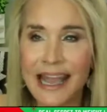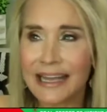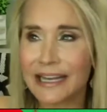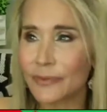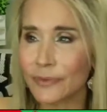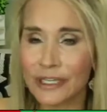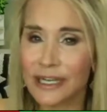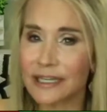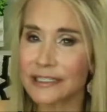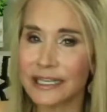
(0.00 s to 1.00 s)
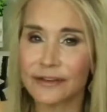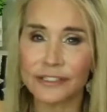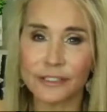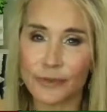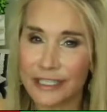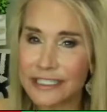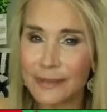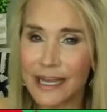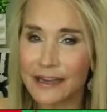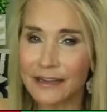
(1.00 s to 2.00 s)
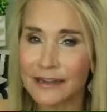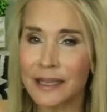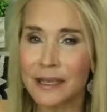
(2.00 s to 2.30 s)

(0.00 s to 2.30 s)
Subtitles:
And I really got down and depressed about it